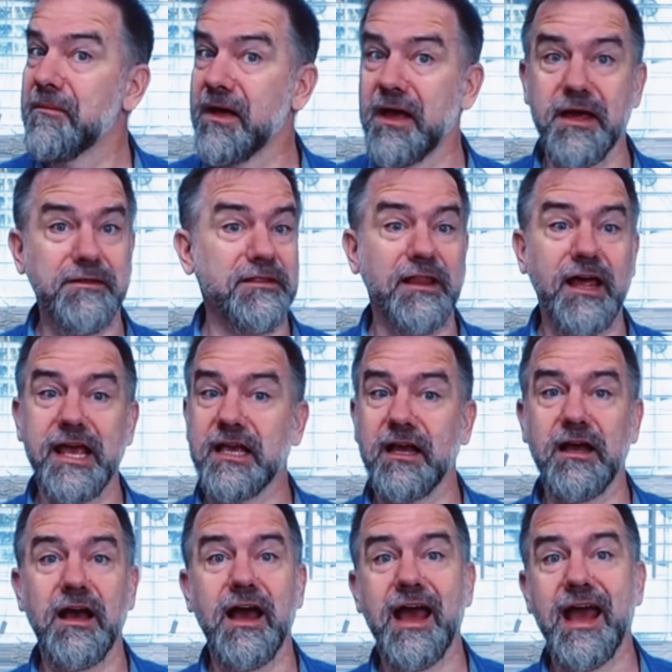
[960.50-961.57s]
Like
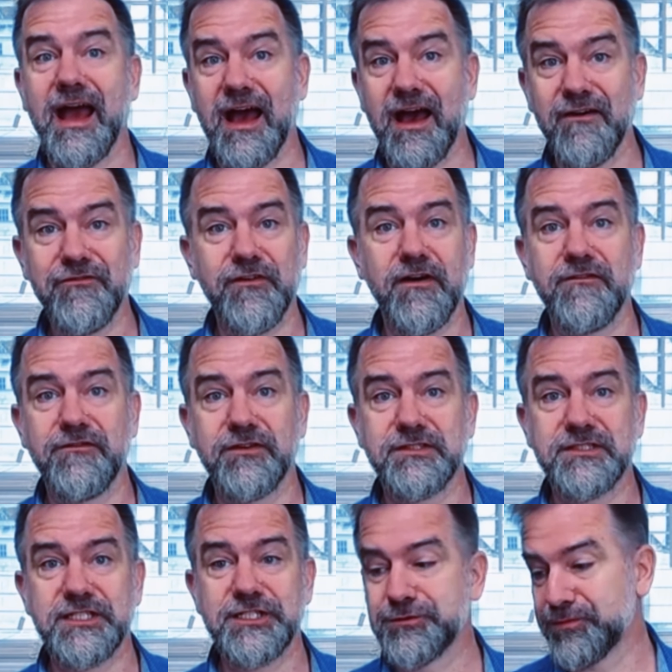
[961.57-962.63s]
half of a
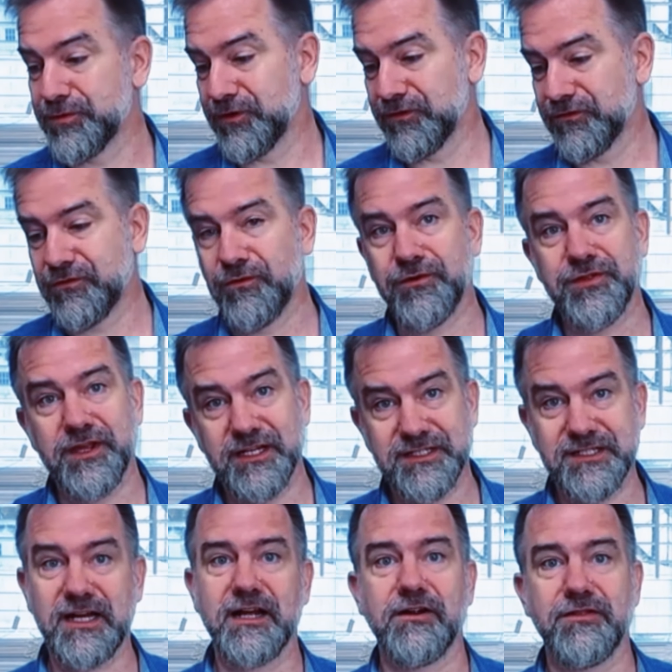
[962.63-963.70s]
teaspoon for the
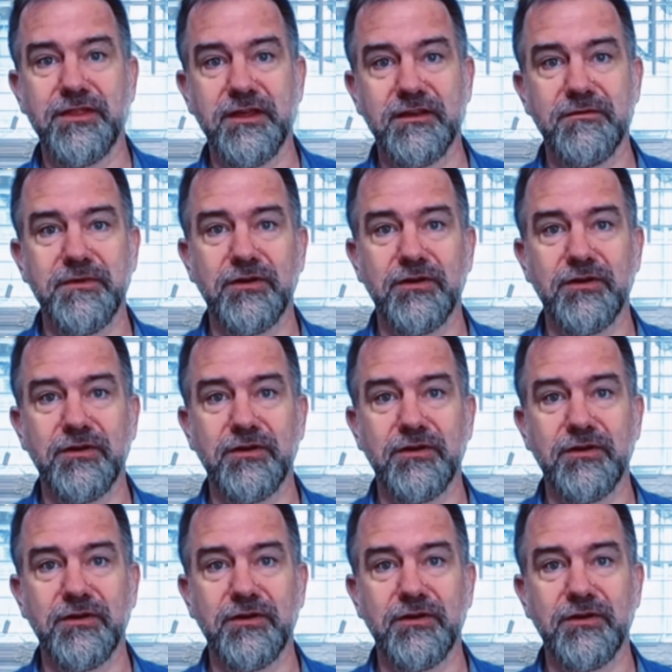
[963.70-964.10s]
entire thing of milk.